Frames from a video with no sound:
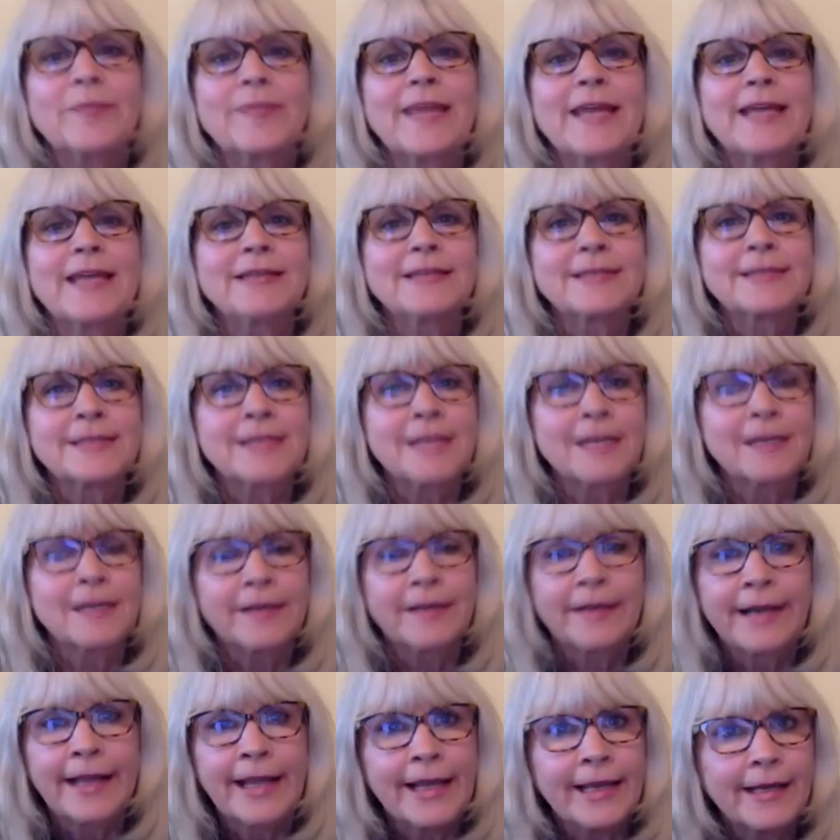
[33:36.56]
that
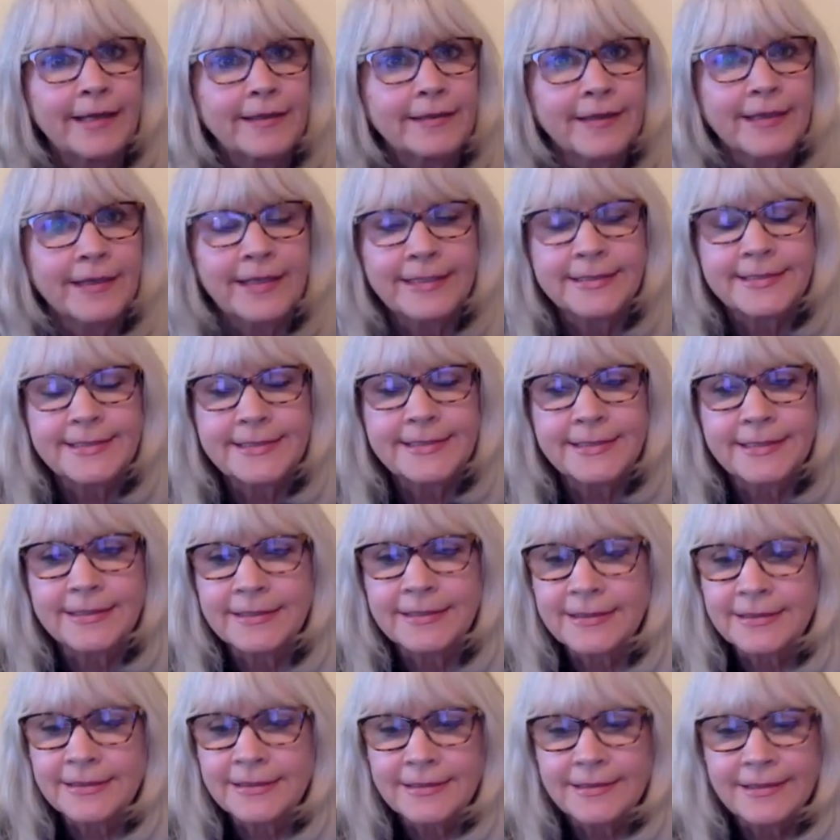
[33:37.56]
started out as
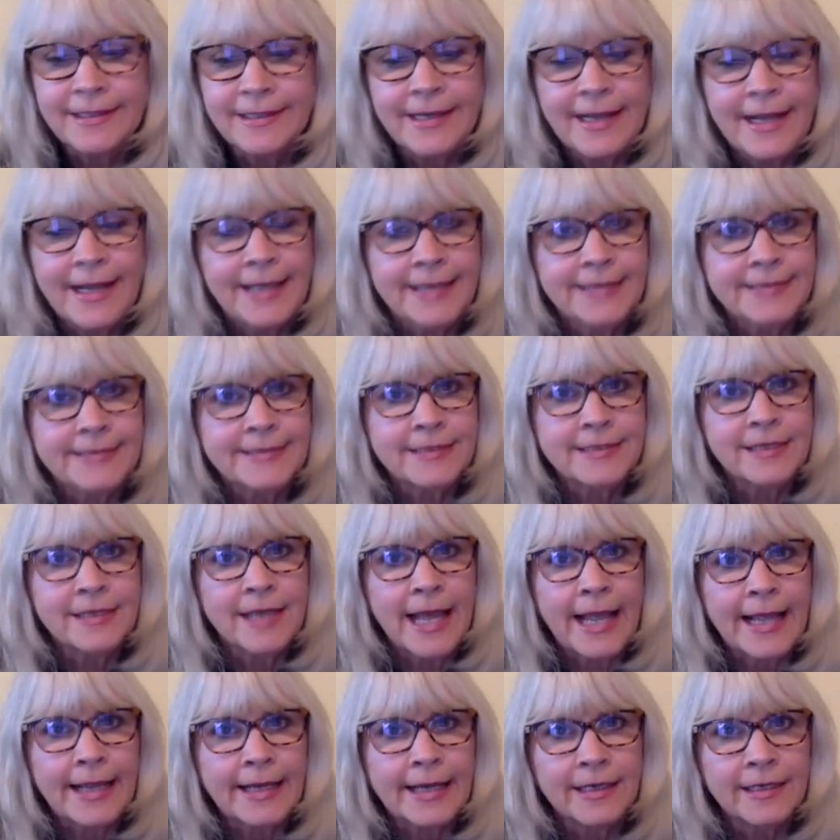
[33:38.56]
a nice,
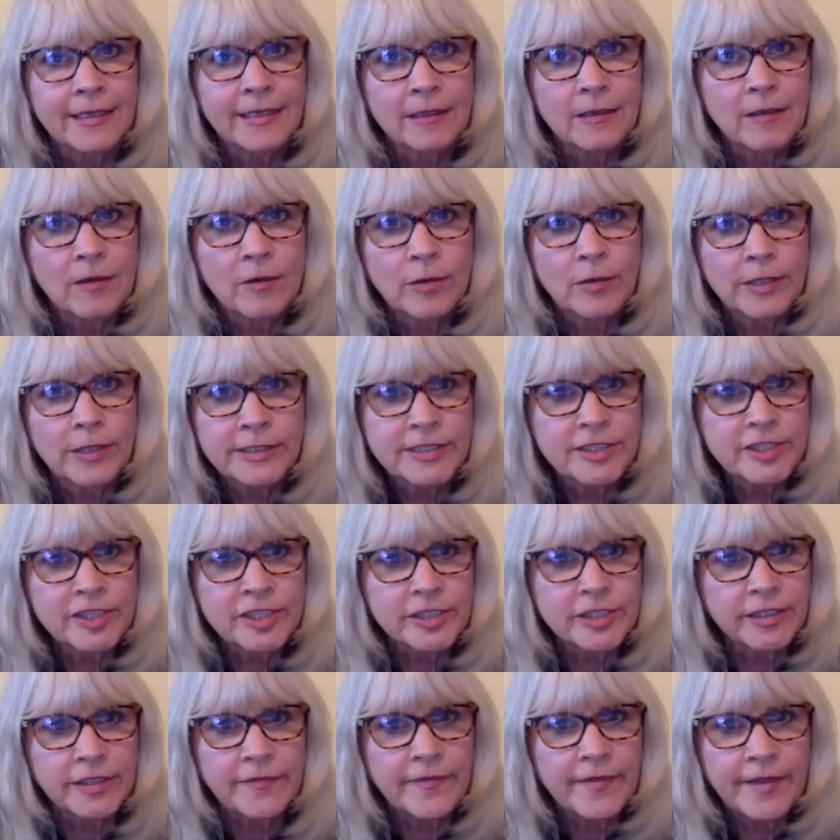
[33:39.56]
light little
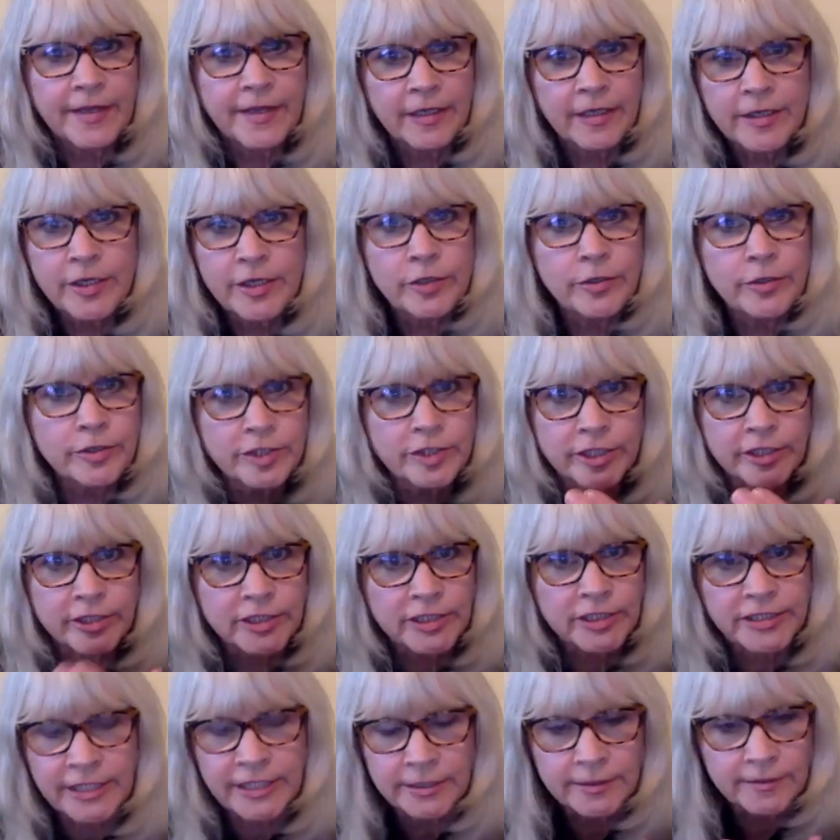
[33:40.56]
question, and then you
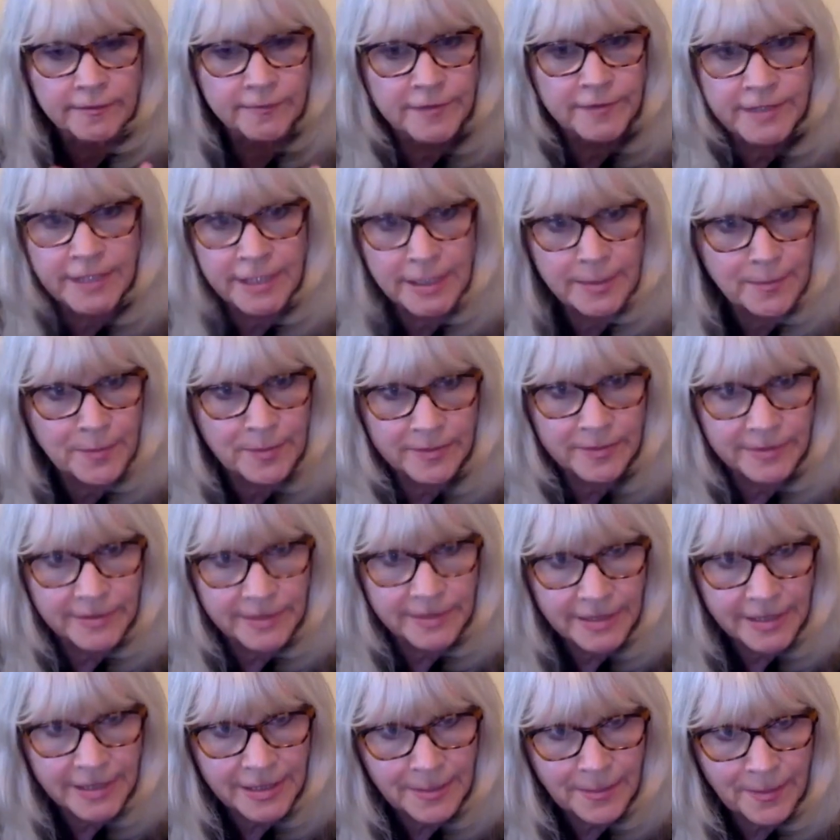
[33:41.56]
just delve deeper and
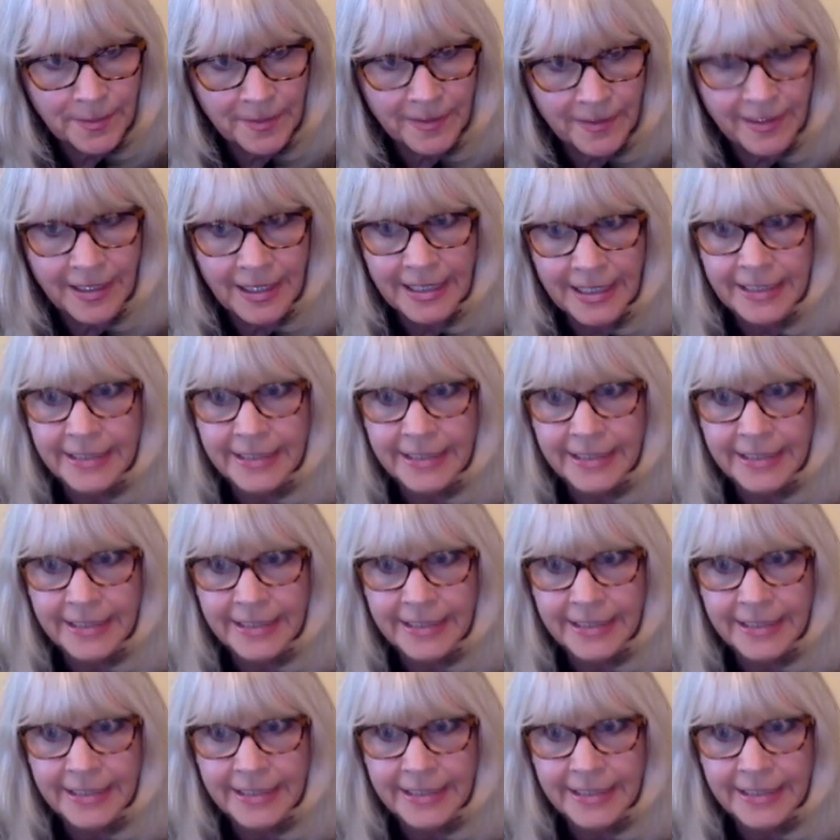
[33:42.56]
deeper.